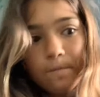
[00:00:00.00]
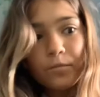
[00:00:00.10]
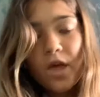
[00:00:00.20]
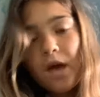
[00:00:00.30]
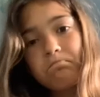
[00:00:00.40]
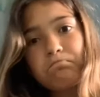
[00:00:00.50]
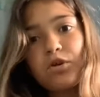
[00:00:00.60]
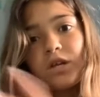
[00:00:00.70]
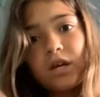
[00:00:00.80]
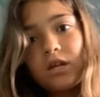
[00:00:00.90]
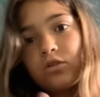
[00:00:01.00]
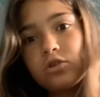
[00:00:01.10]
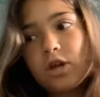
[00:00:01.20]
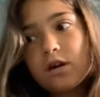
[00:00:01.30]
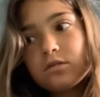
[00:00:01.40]
and put it getting a new
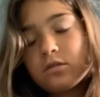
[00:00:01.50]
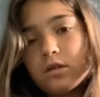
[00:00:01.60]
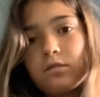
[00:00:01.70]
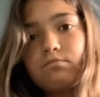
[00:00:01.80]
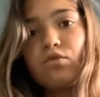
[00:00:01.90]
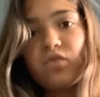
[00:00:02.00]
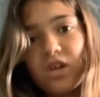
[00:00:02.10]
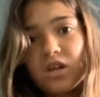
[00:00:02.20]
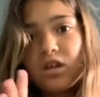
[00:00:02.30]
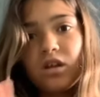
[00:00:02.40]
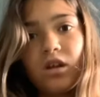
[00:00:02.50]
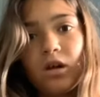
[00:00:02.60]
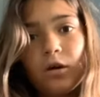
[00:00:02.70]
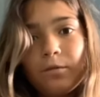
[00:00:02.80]
desk and like moving it in and out.